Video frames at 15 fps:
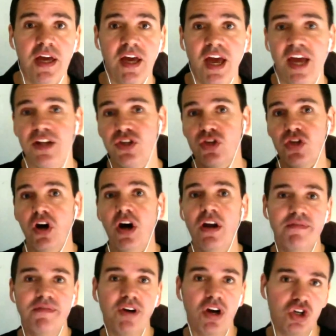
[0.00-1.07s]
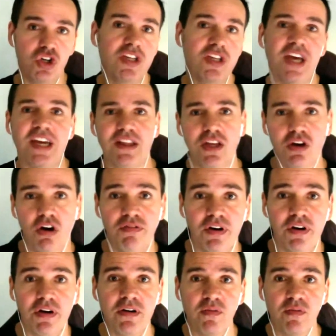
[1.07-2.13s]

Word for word: And sir, I'd advise you to take the offer.